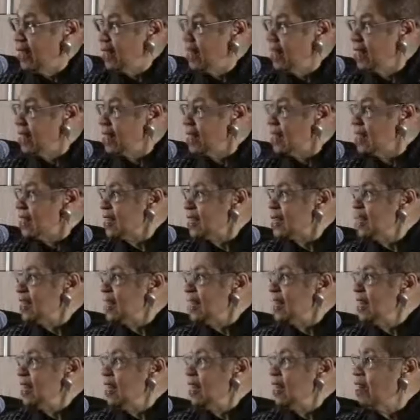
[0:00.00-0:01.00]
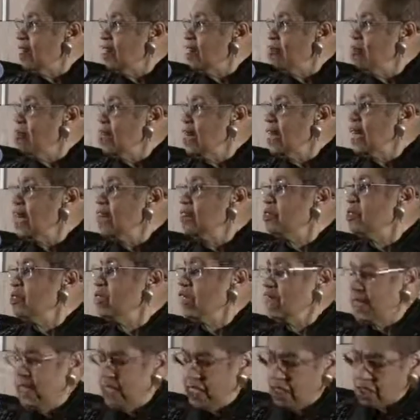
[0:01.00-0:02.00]
This is a city of many
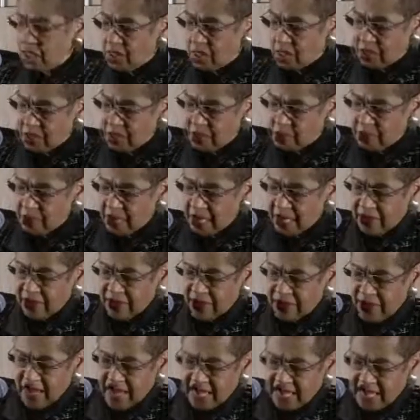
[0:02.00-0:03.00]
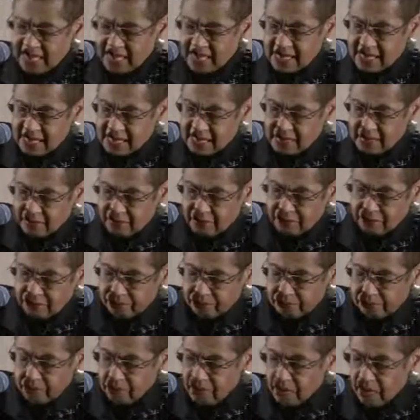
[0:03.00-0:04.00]
religions, many faiths,
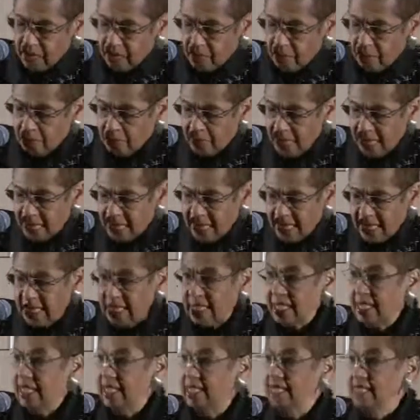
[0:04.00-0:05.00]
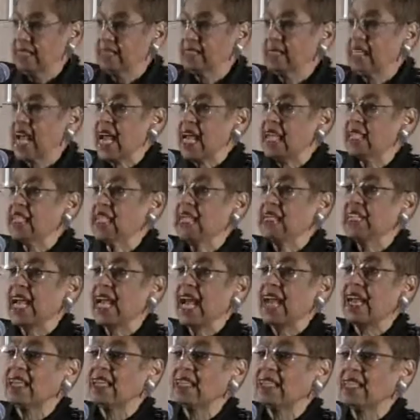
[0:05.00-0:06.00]
many
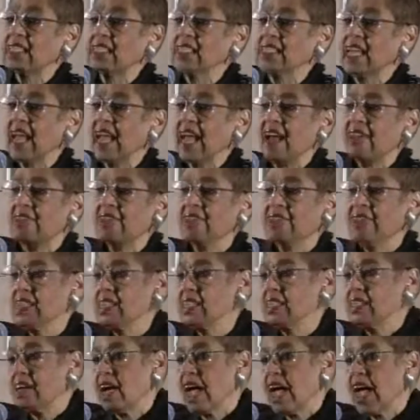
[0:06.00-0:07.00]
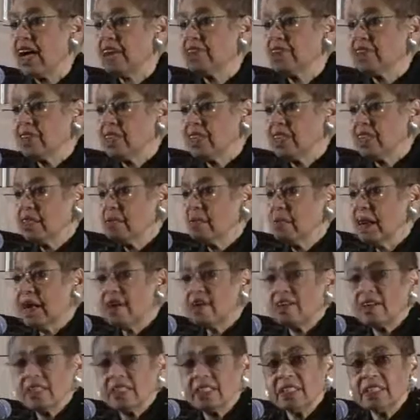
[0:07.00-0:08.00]
nationalities. Half of us are African
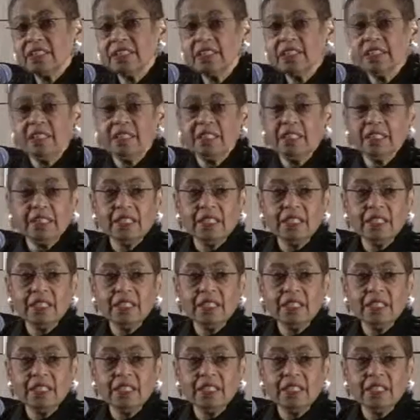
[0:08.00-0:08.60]
American.